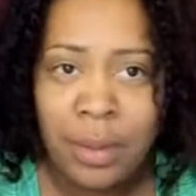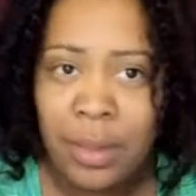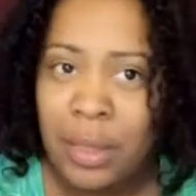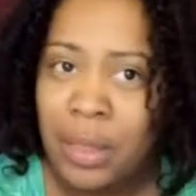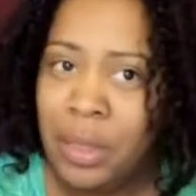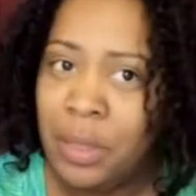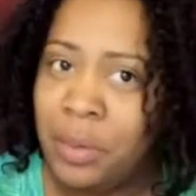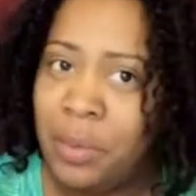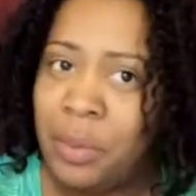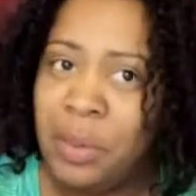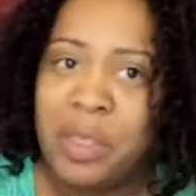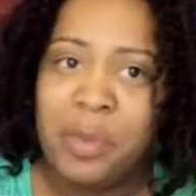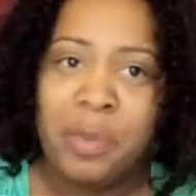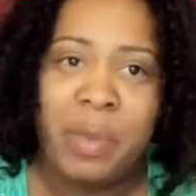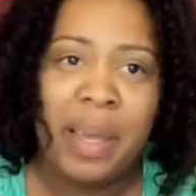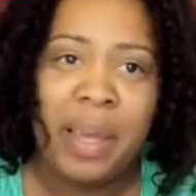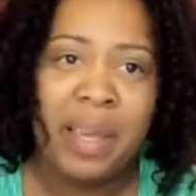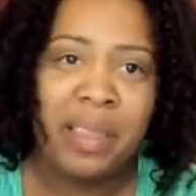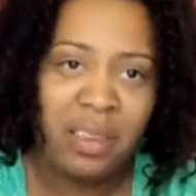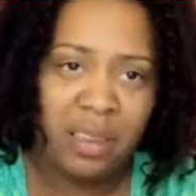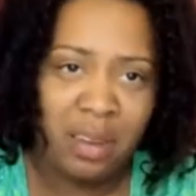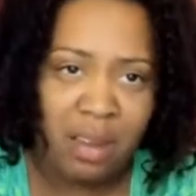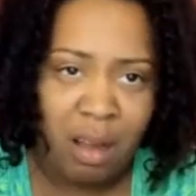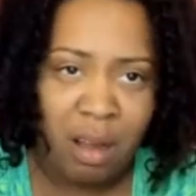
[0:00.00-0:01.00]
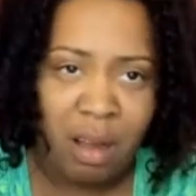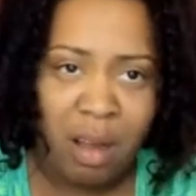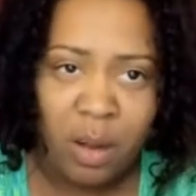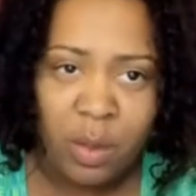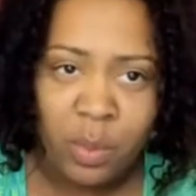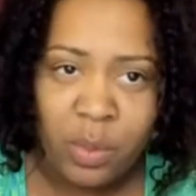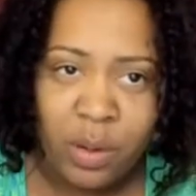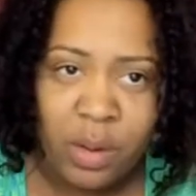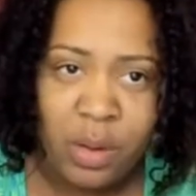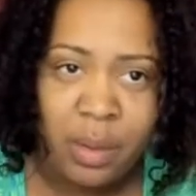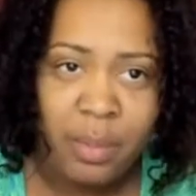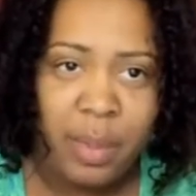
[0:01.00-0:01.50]
which made the dog
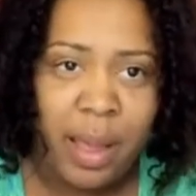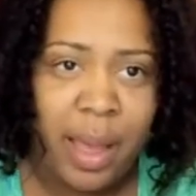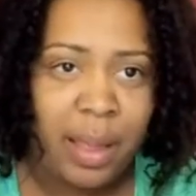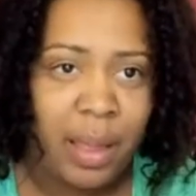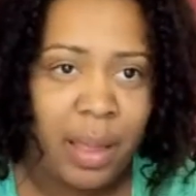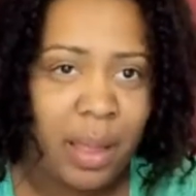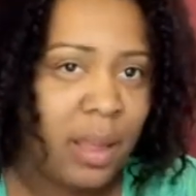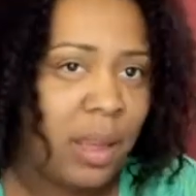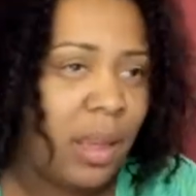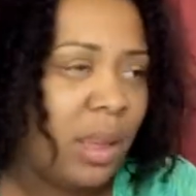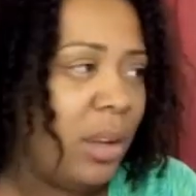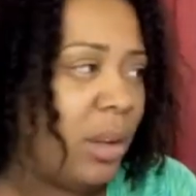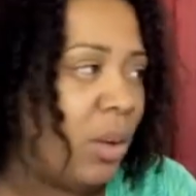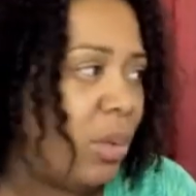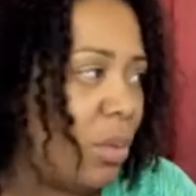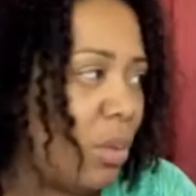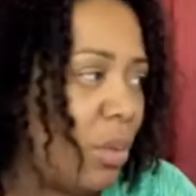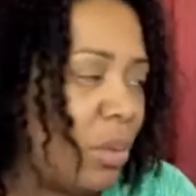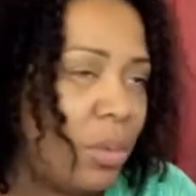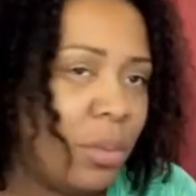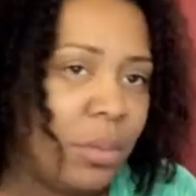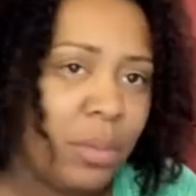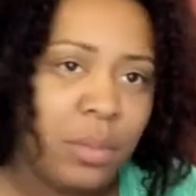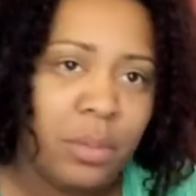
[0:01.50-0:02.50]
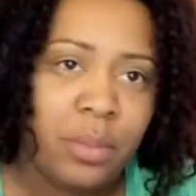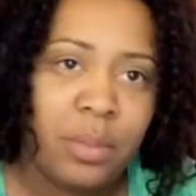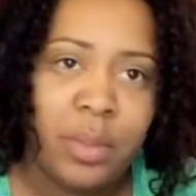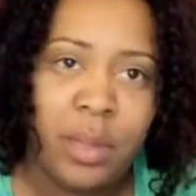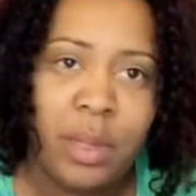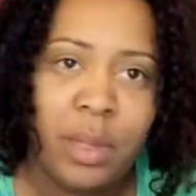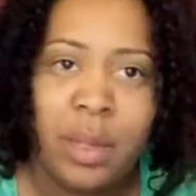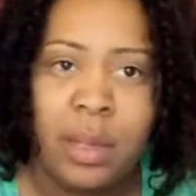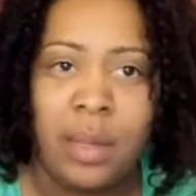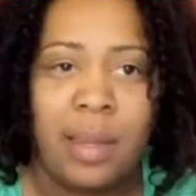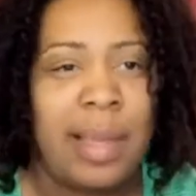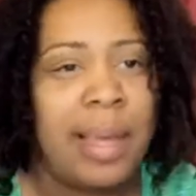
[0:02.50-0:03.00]
run back and pee in the room.
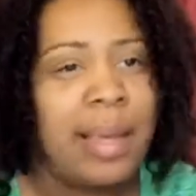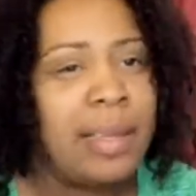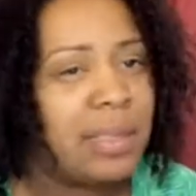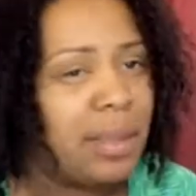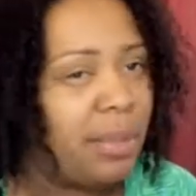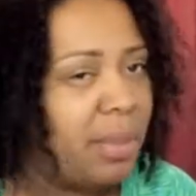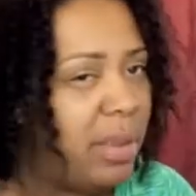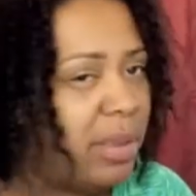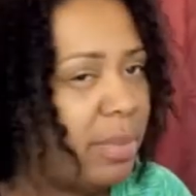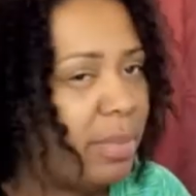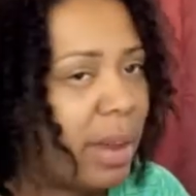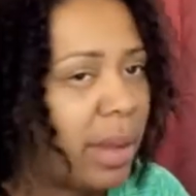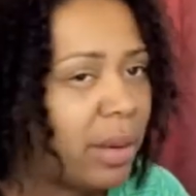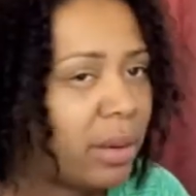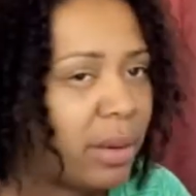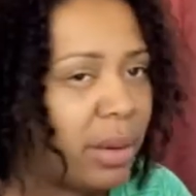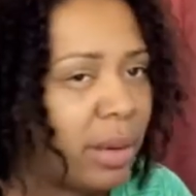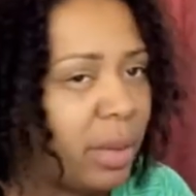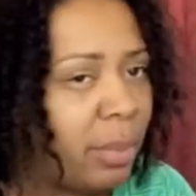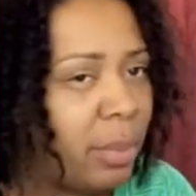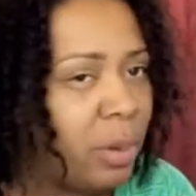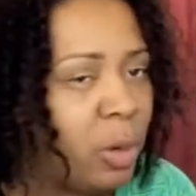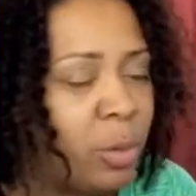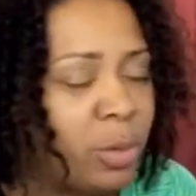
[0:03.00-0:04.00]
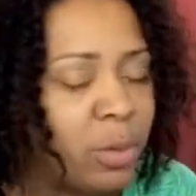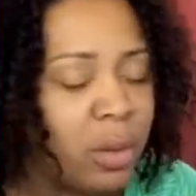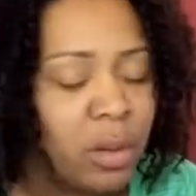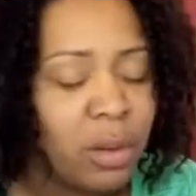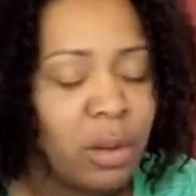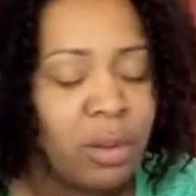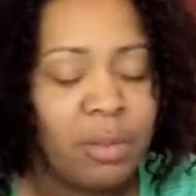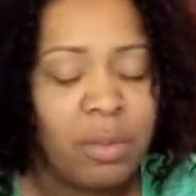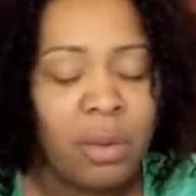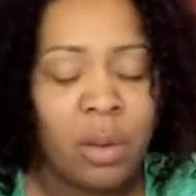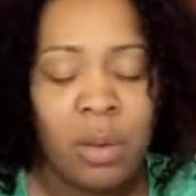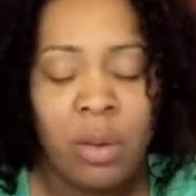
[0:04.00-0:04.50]
And last time he's back there, he pooped on the
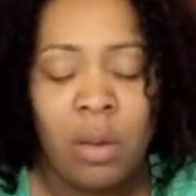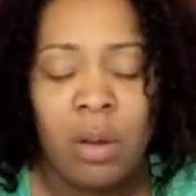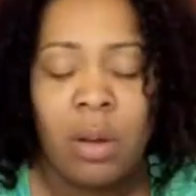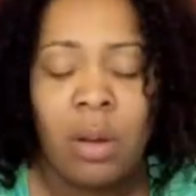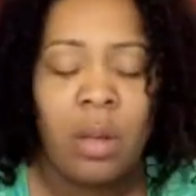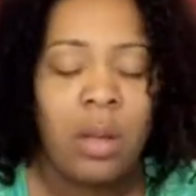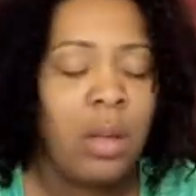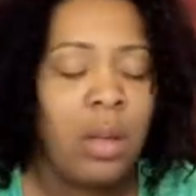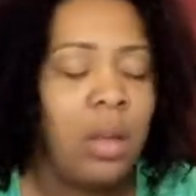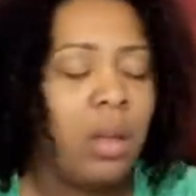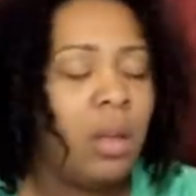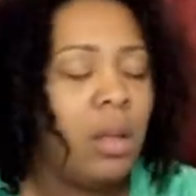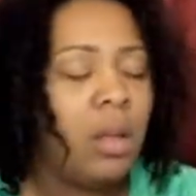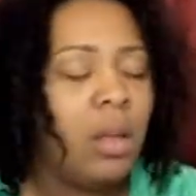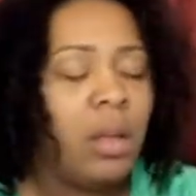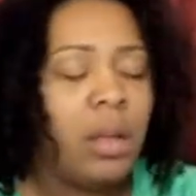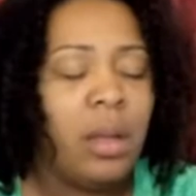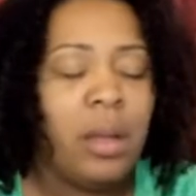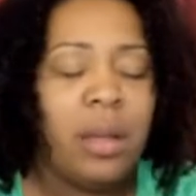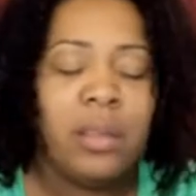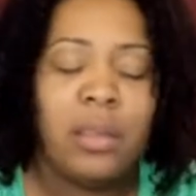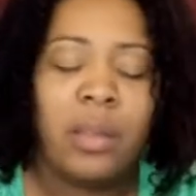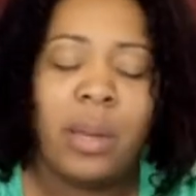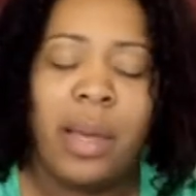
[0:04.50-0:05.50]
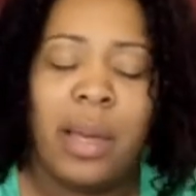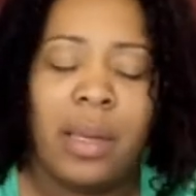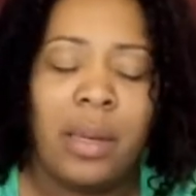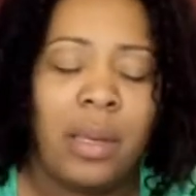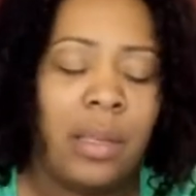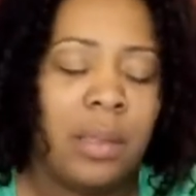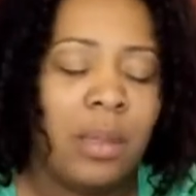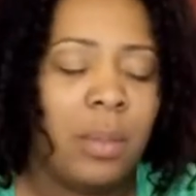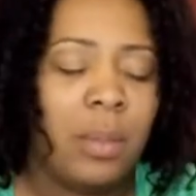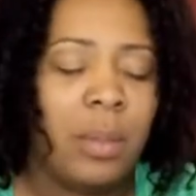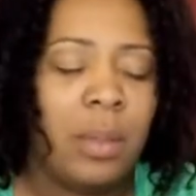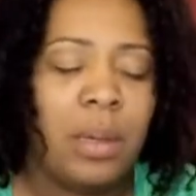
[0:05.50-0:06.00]
floor. So I had to get them
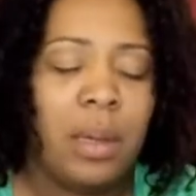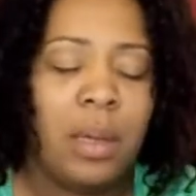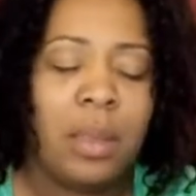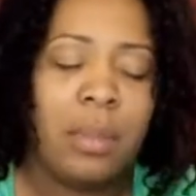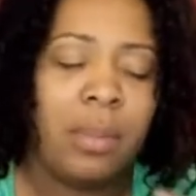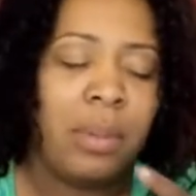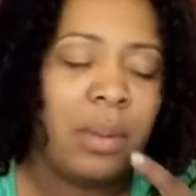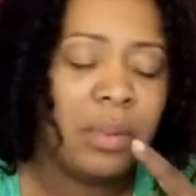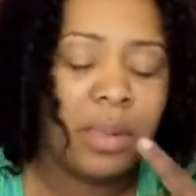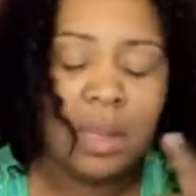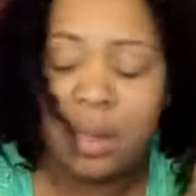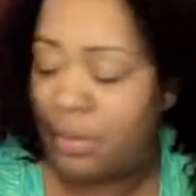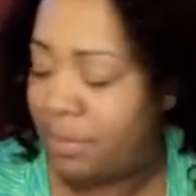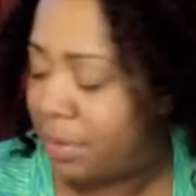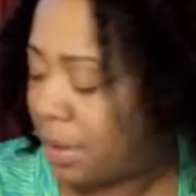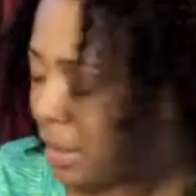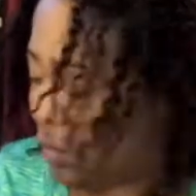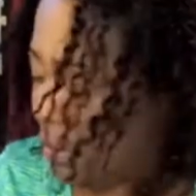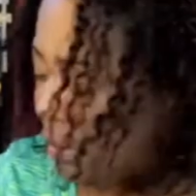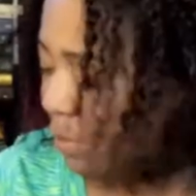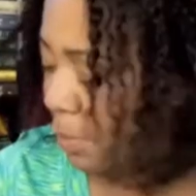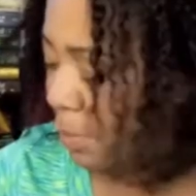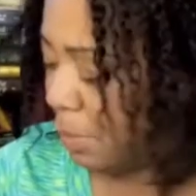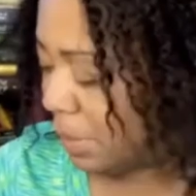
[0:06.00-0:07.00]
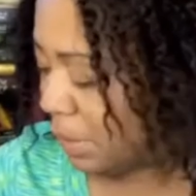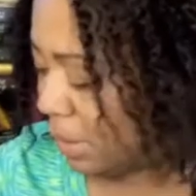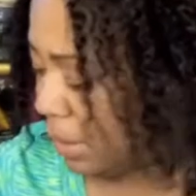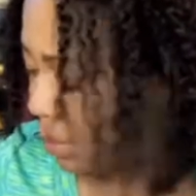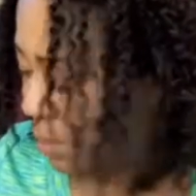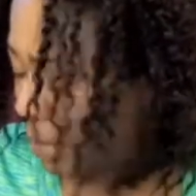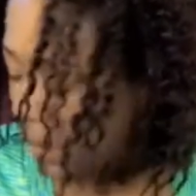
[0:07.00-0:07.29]
together. Plus, I had to find something for my lips.